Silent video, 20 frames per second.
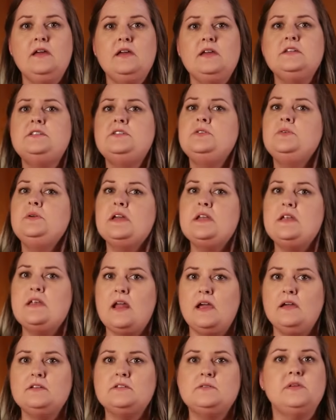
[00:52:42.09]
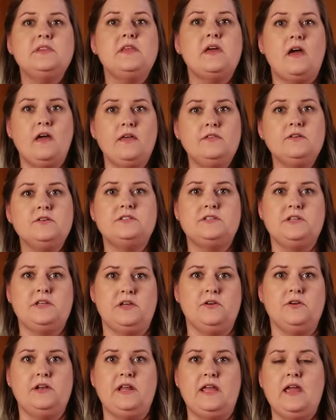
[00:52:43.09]
is to connect with other
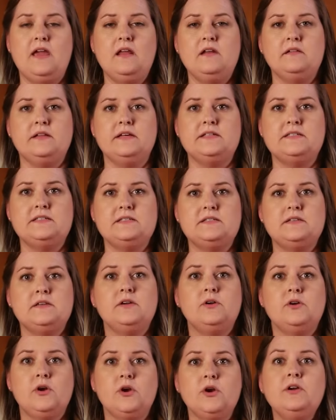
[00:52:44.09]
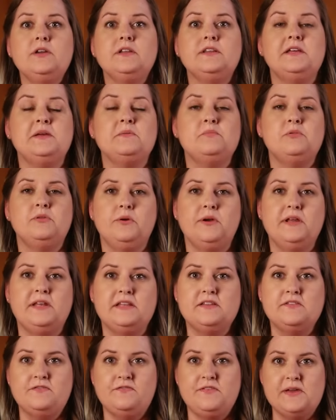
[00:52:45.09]
security analysts currently employed
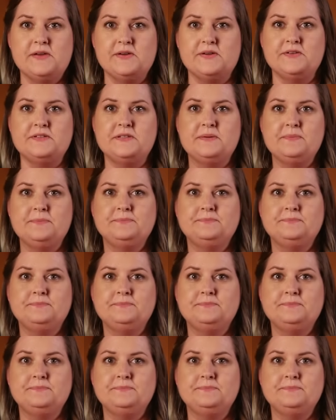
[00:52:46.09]
in the field.